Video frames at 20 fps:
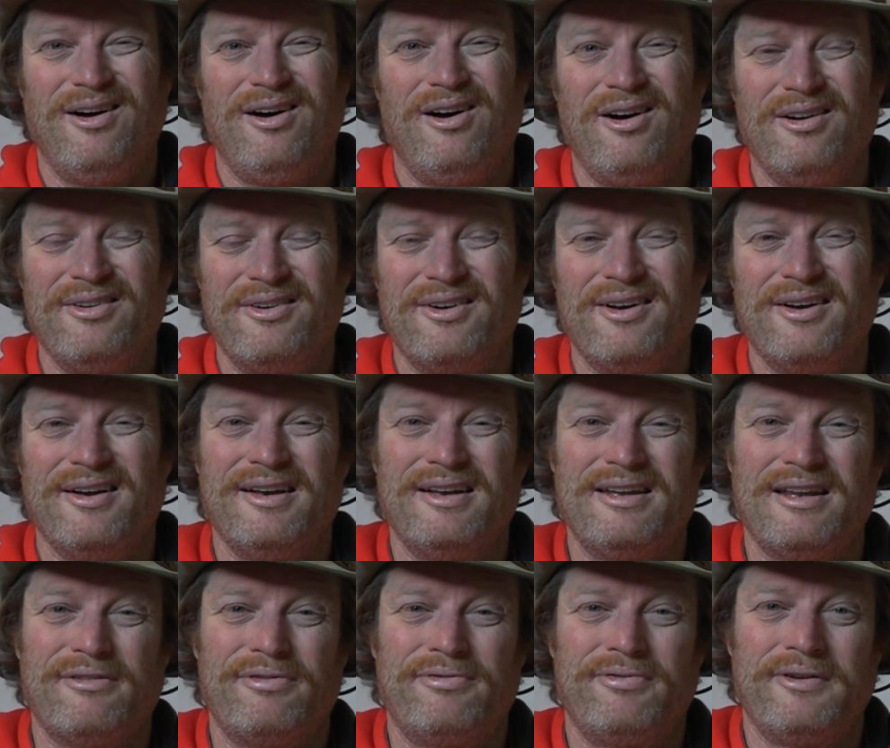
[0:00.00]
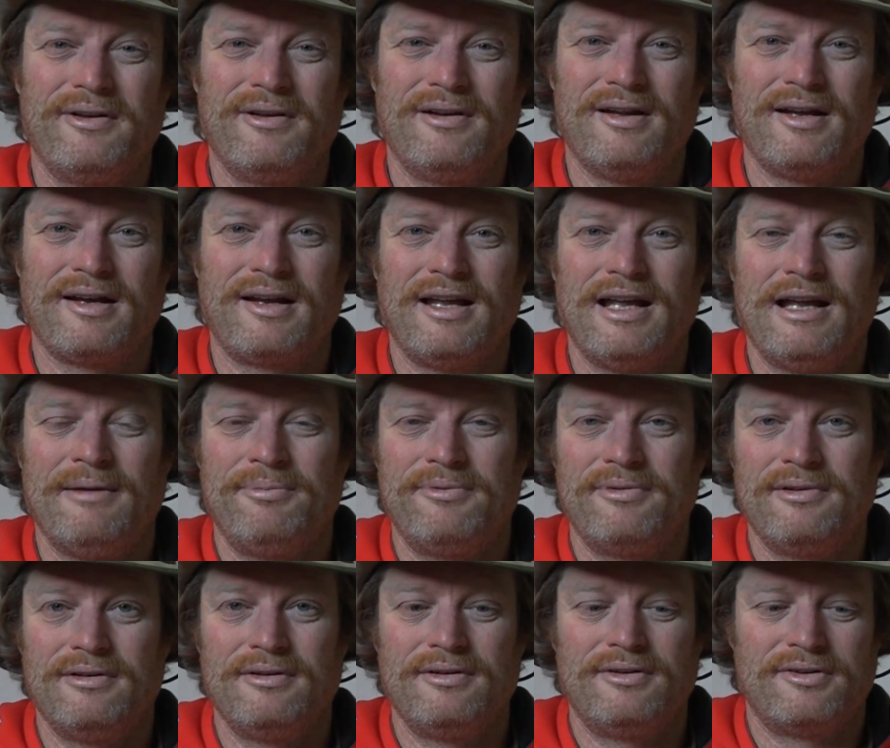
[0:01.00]
on road they feel like
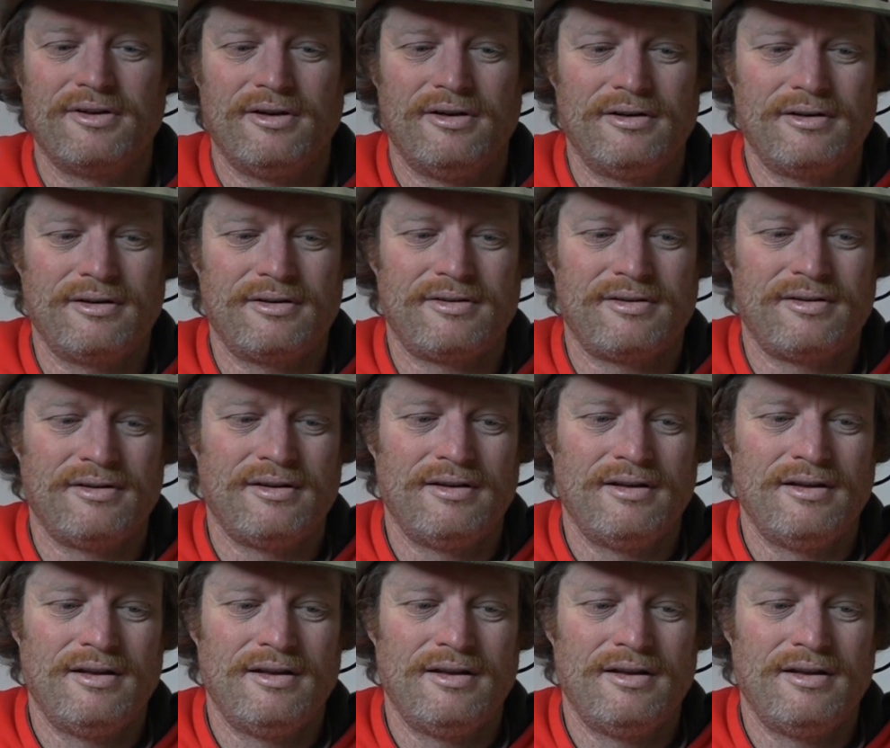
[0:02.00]
absolute dogs,